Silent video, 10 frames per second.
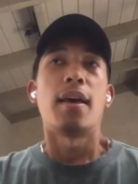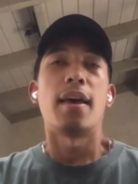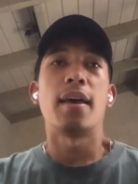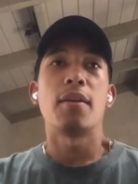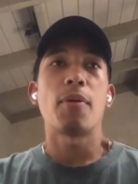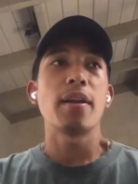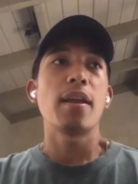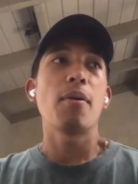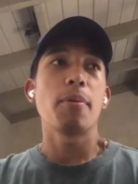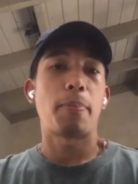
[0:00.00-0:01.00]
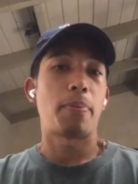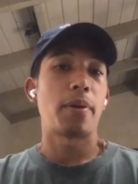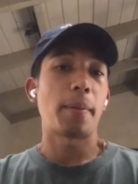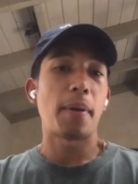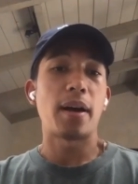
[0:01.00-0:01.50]
And right now we're
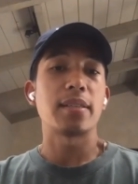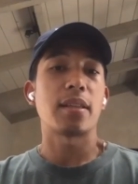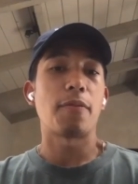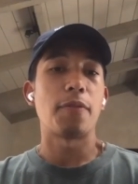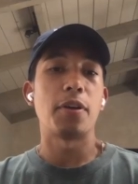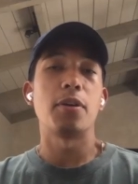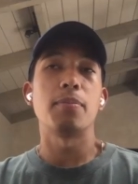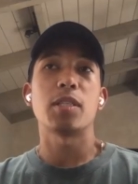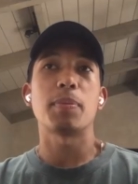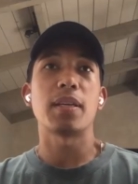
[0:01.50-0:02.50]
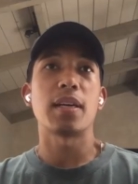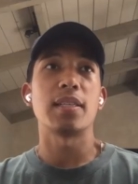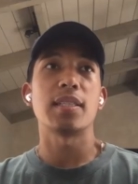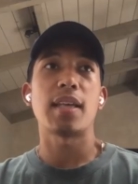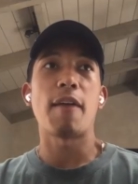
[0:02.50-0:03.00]
putting a pause on the film just
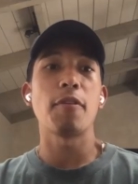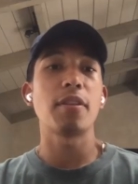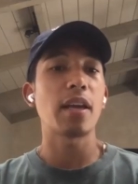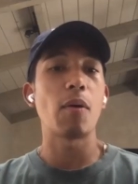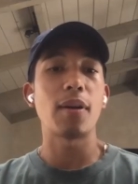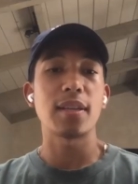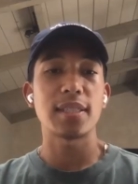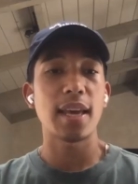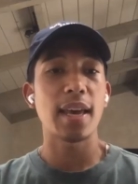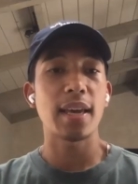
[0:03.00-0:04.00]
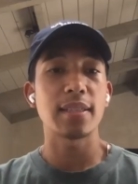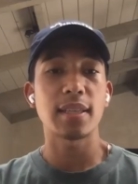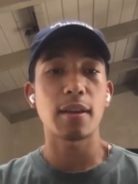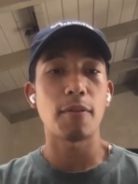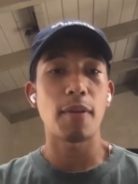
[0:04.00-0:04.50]
because everything I want to say as
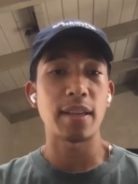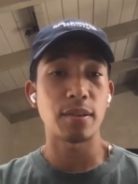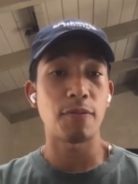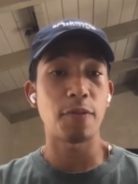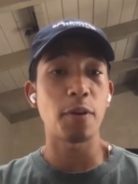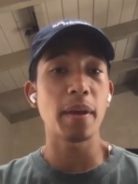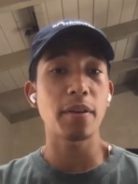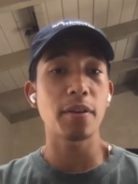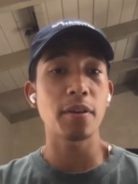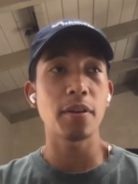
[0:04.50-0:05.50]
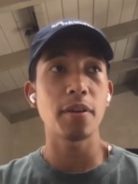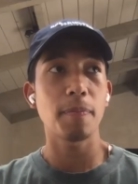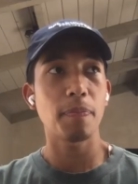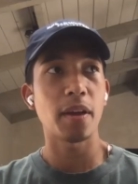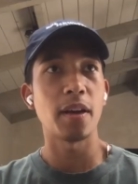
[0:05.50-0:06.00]
a filmmaker,
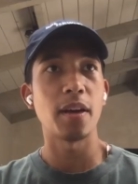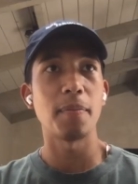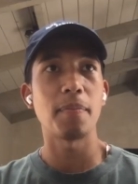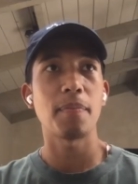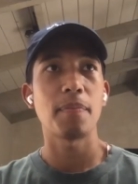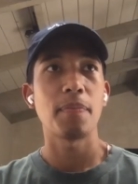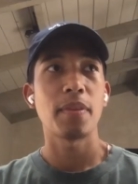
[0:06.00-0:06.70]
and